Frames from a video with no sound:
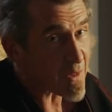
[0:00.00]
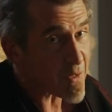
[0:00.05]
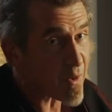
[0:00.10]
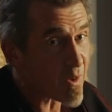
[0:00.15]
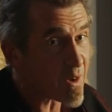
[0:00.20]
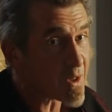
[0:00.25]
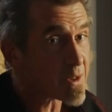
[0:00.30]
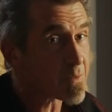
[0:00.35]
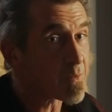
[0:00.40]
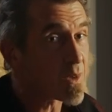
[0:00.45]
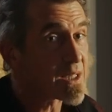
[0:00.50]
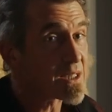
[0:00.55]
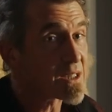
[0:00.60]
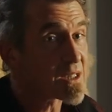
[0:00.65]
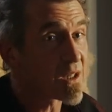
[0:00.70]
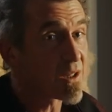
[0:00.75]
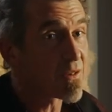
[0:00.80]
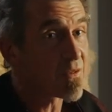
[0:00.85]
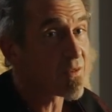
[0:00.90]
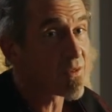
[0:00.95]
thought to
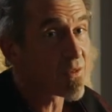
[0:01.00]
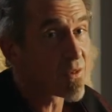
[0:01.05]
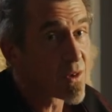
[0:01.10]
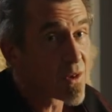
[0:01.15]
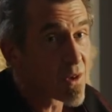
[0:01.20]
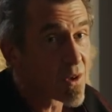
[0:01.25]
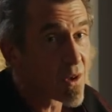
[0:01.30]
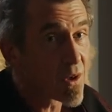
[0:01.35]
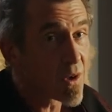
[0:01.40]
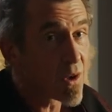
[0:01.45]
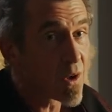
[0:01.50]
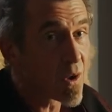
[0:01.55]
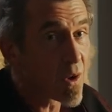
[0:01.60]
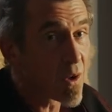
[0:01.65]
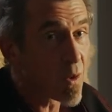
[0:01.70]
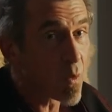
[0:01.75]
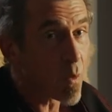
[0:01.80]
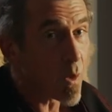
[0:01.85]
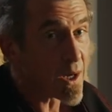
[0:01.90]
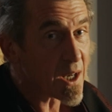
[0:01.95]
myself,
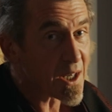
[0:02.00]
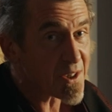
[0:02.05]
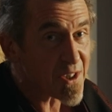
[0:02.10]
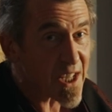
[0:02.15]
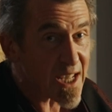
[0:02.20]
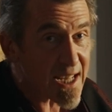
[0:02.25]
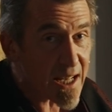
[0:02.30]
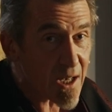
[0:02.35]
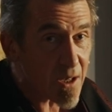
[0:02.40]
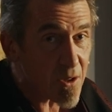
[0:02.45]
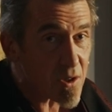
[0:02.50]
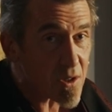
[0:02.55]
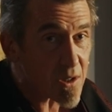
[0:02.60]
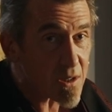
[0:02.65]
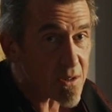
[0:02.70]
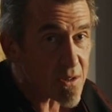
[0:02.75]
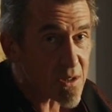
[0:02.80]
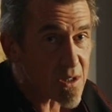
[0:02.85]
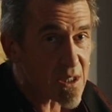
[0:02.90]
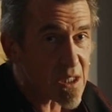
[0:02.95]
why not take a look
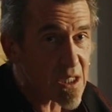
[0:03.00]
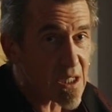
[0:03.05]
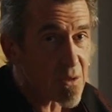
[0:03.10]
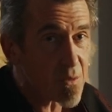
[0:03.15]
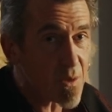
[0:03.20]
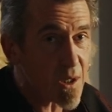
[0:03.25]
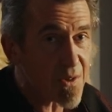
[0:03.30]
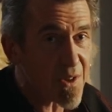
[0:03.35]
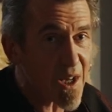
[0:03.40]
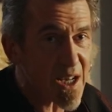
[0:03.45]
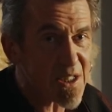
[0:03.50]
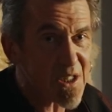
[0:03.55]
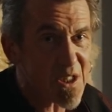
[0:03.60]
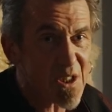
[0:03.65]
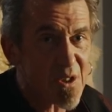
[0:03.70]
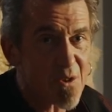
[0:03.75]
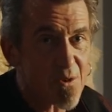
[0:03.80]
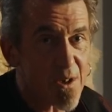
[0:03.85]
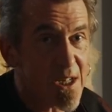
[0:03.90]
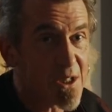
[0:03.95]
and see what that
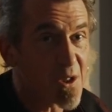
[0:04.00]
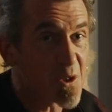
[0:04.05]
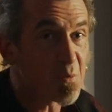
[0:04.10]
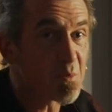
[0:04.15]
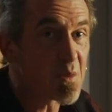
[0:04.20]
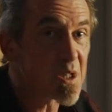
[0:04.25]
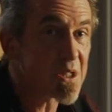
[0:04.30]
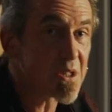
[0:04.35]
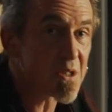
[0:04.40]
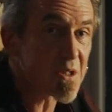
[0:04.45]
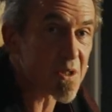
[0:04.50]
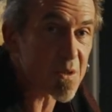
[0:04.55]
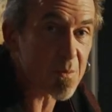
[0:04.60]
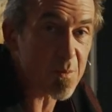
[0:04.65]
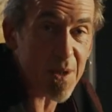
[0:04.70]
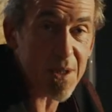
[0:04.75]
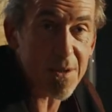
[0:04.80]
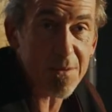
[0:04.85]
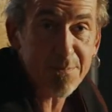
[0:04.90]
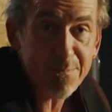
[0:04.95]
strange mist is
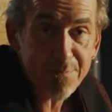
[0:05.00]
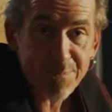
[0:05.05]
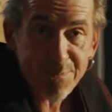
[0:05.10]
about?